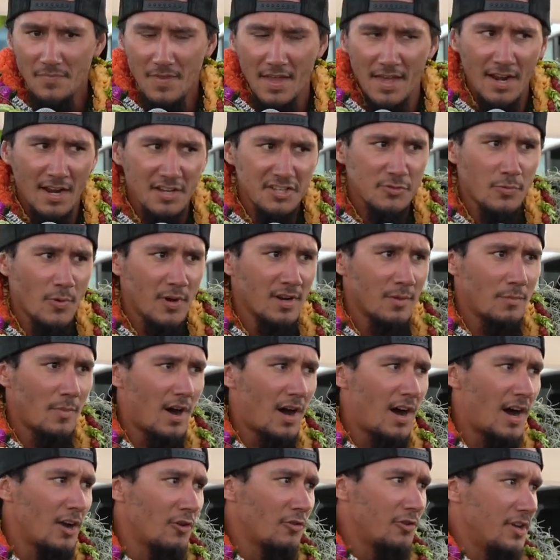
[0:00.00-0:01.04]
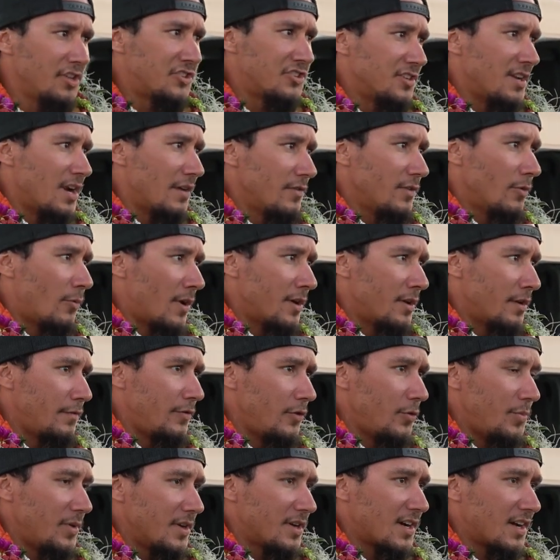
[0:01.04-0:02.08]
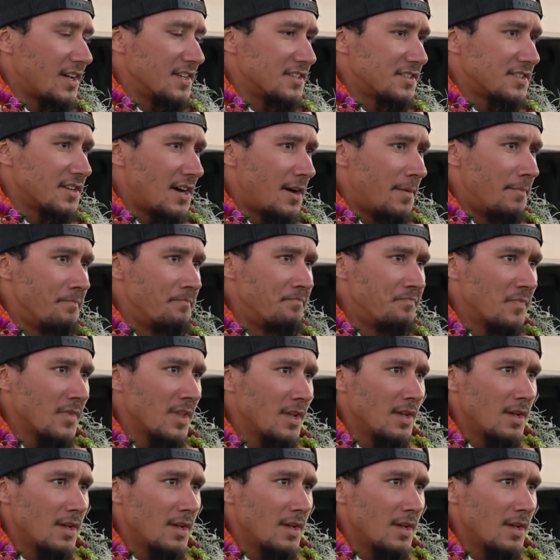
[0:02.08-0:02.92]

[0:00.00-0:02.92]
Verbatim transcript: And I just want to mahalo each and every one of you because um,